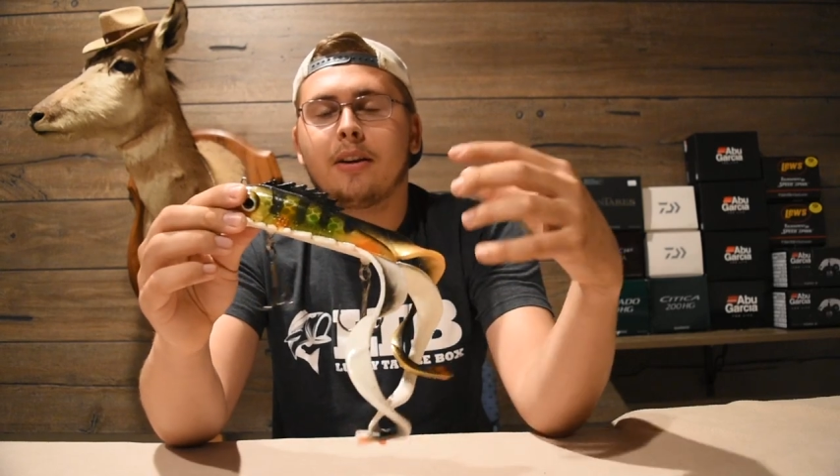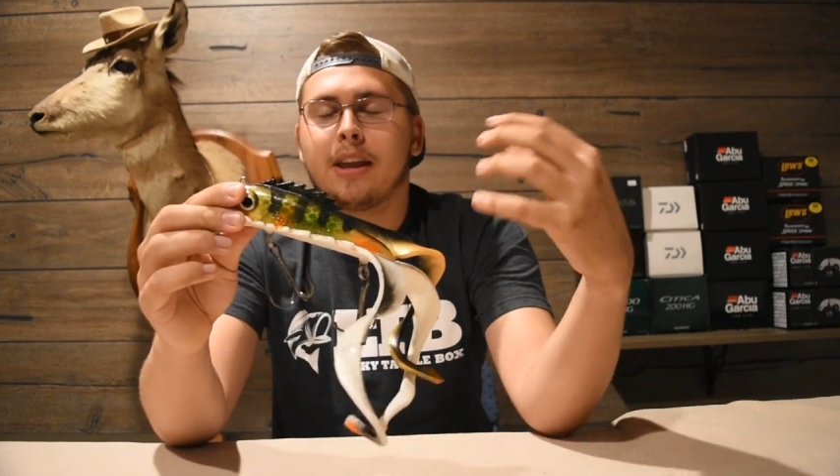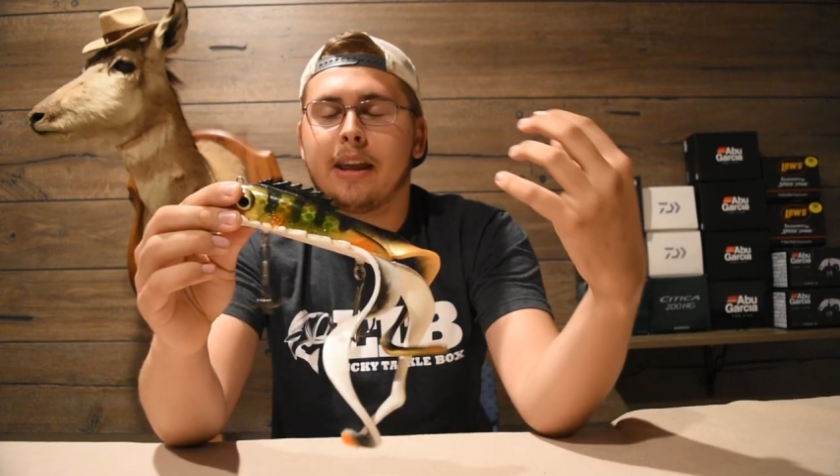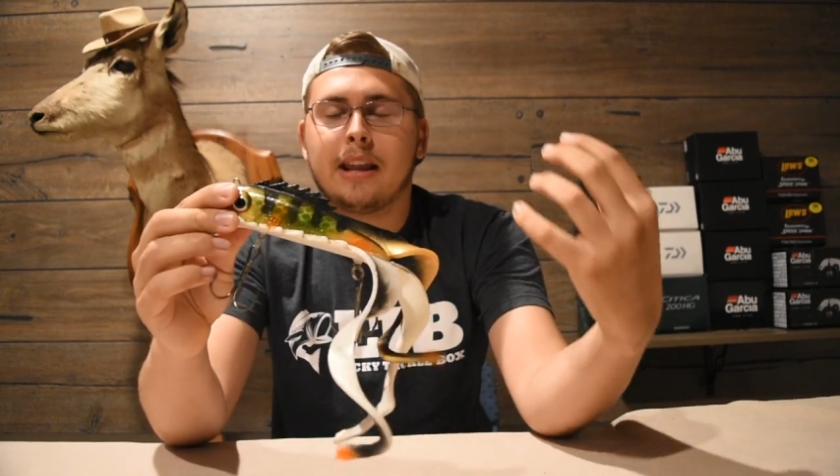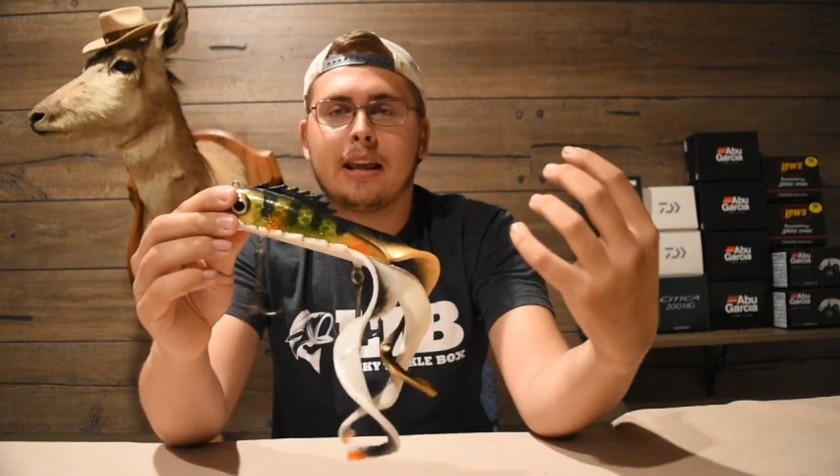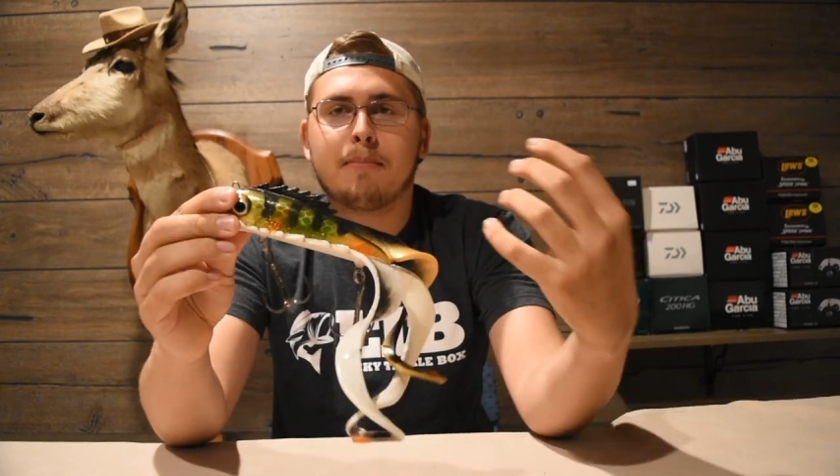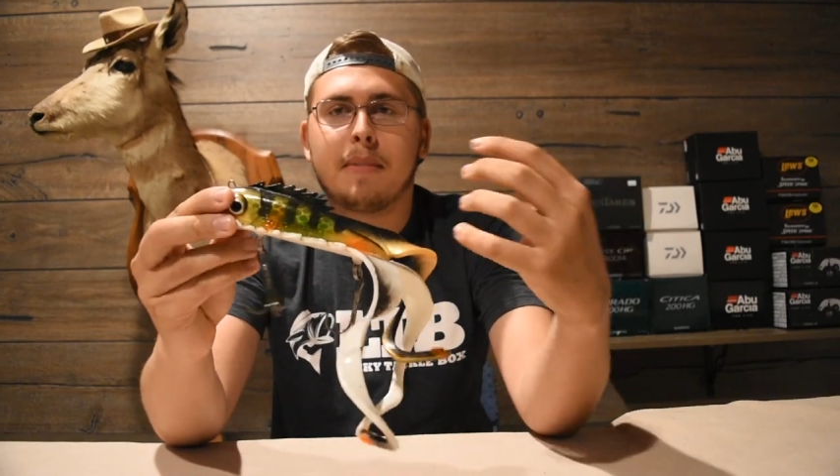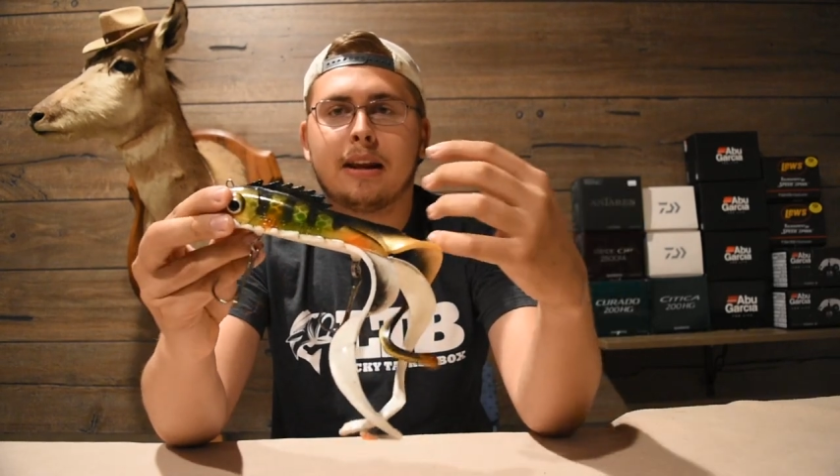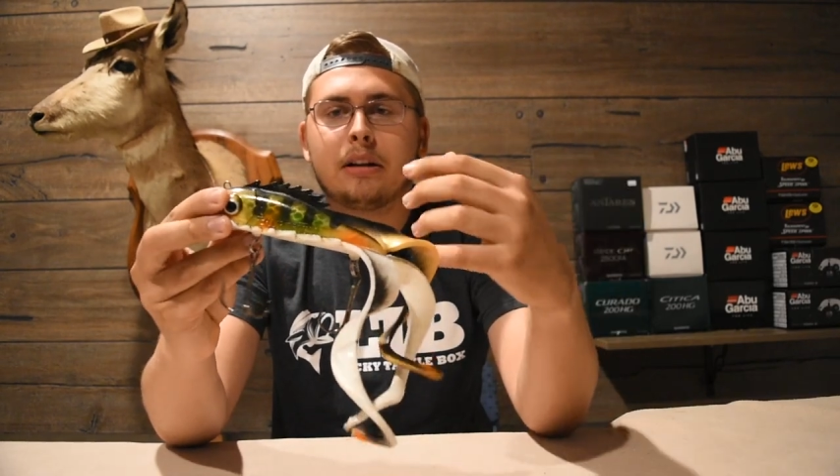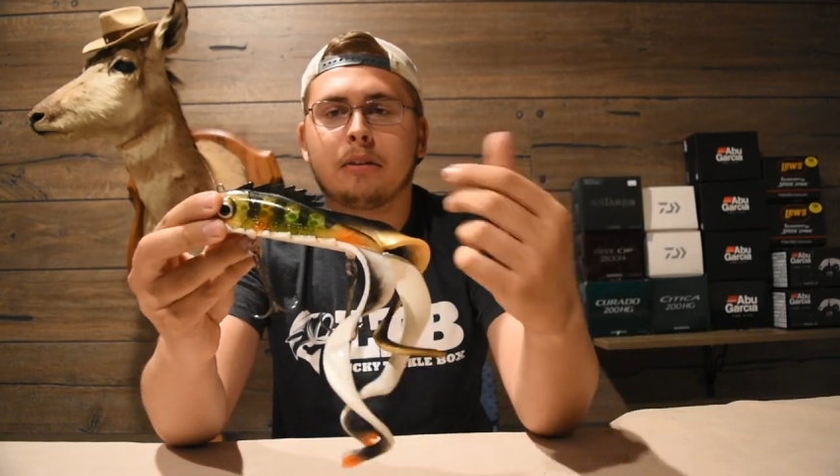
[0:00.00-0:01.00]
You can get in
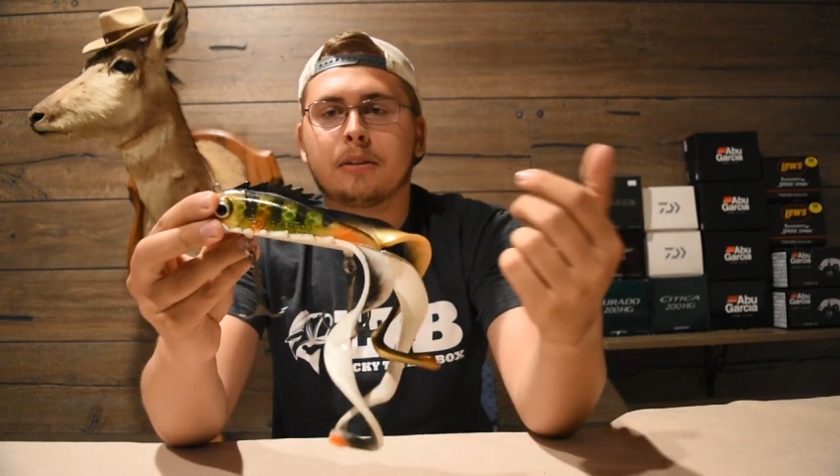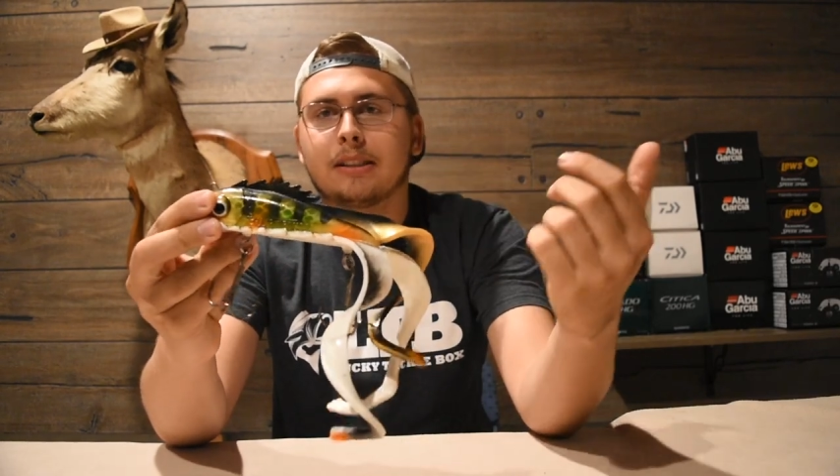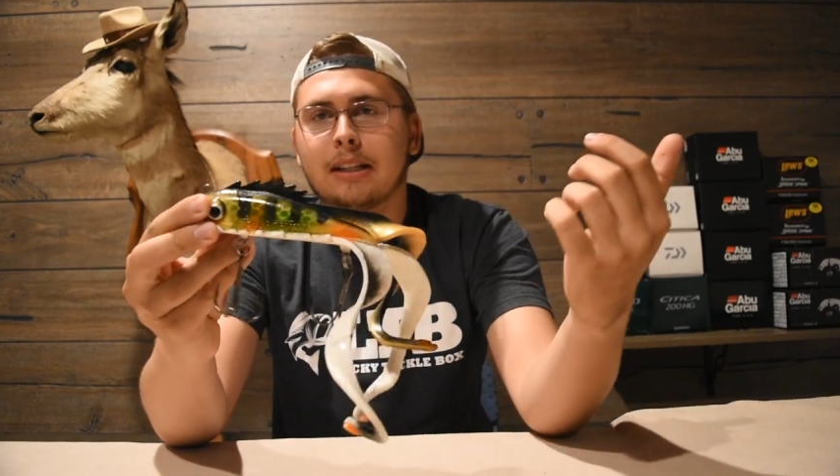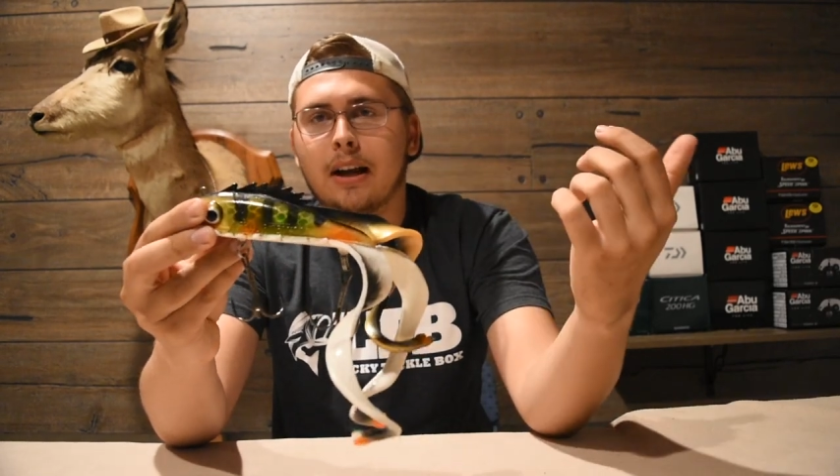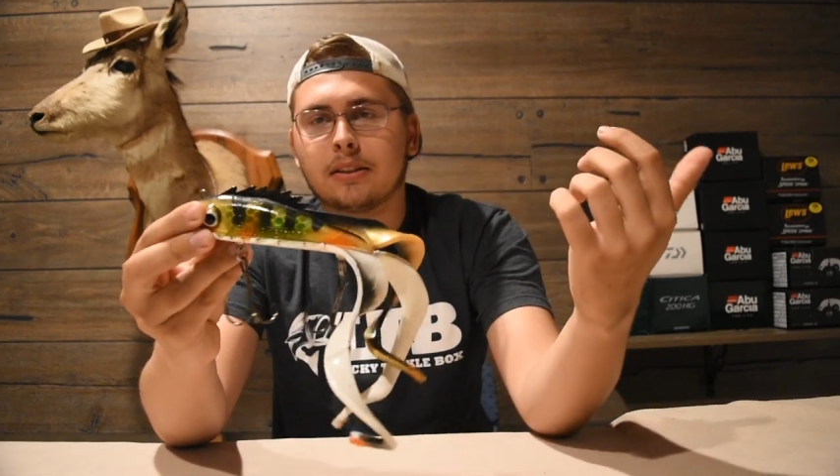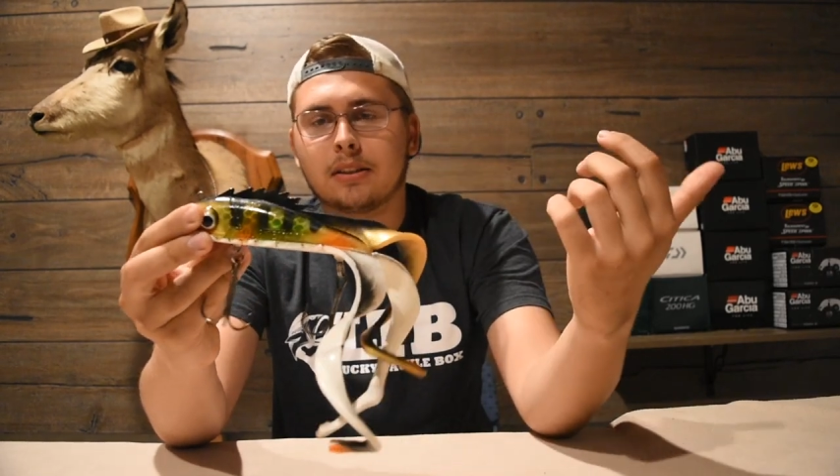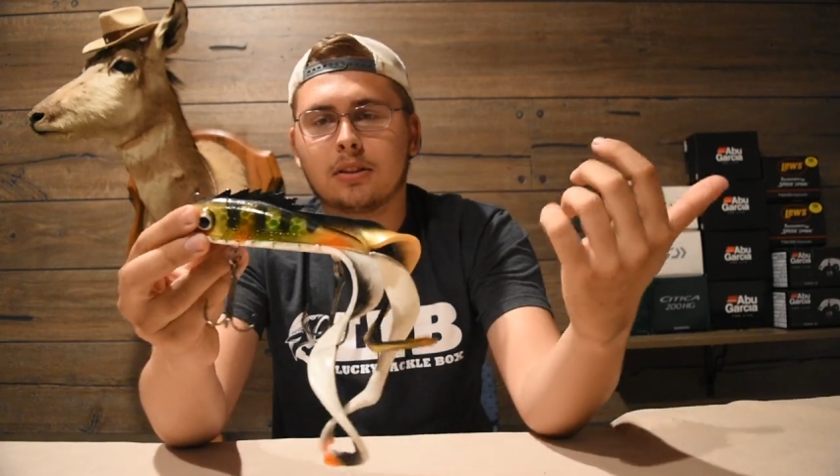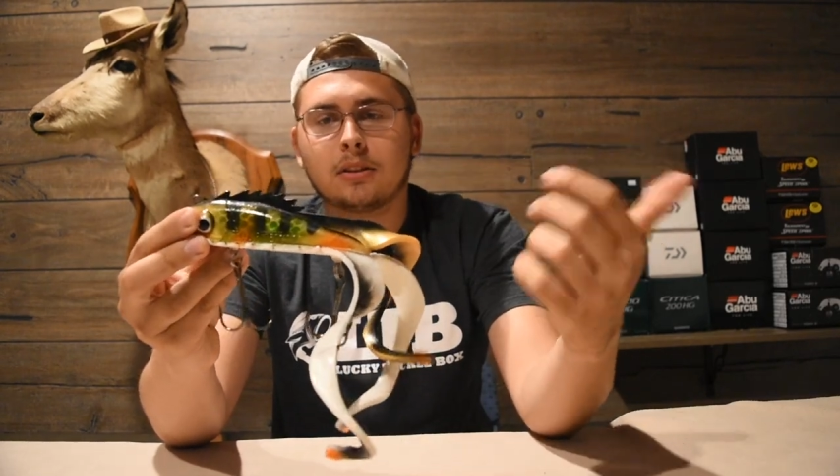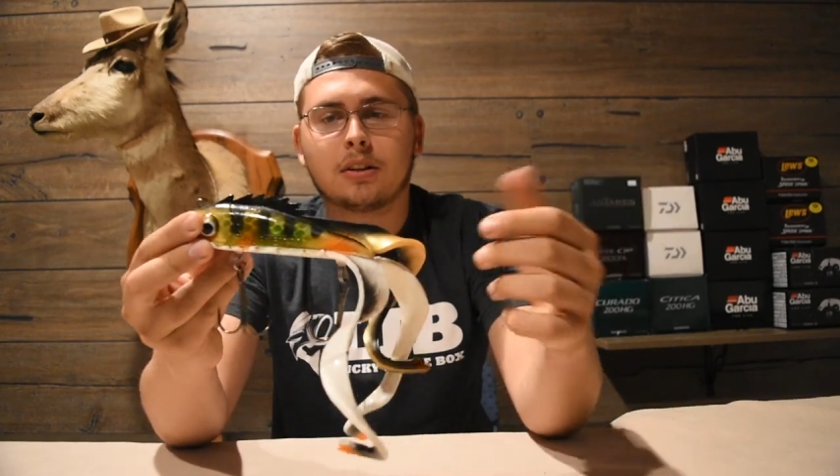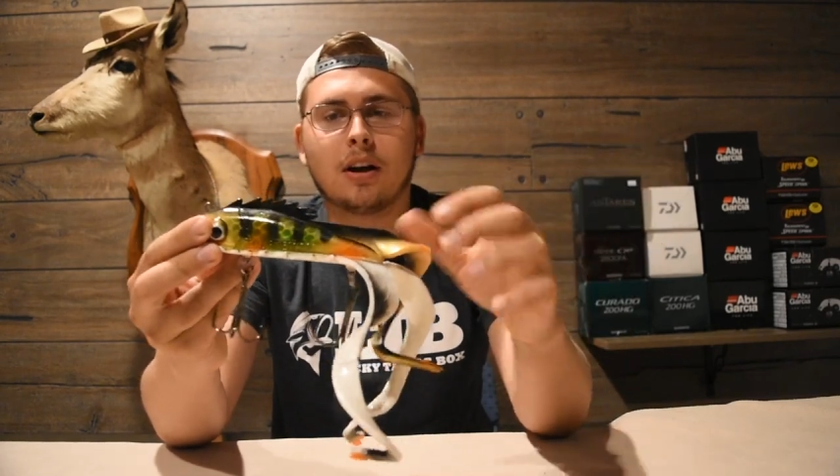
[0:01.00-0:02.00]
many different sizes,